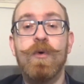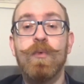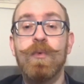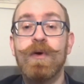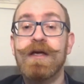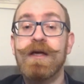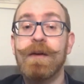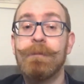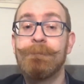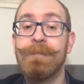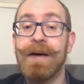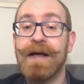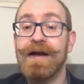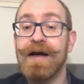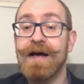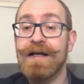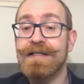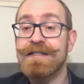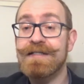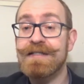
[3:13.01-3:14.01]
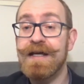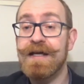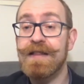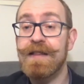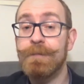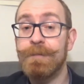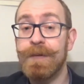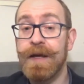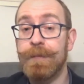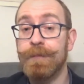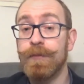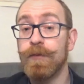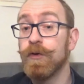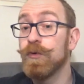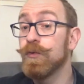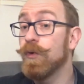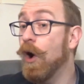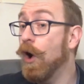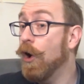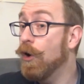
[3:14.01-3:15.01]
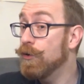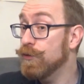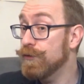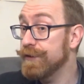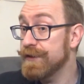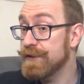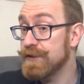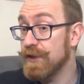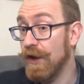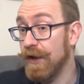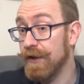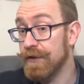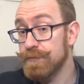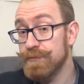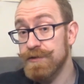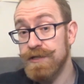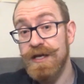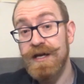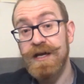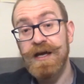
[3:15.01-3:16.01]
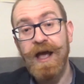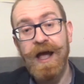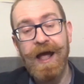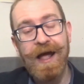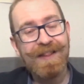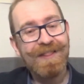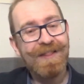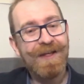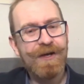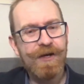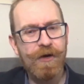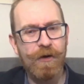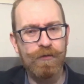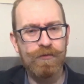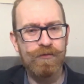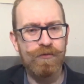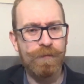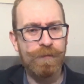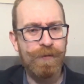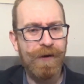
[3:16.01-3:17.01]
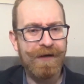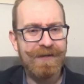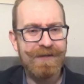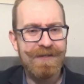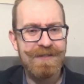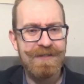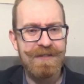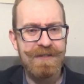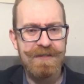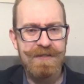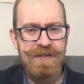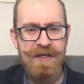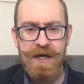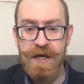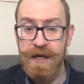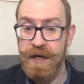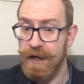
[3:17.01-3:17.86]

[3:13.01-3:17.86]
we can better understand the people who own these items and their cultural practices.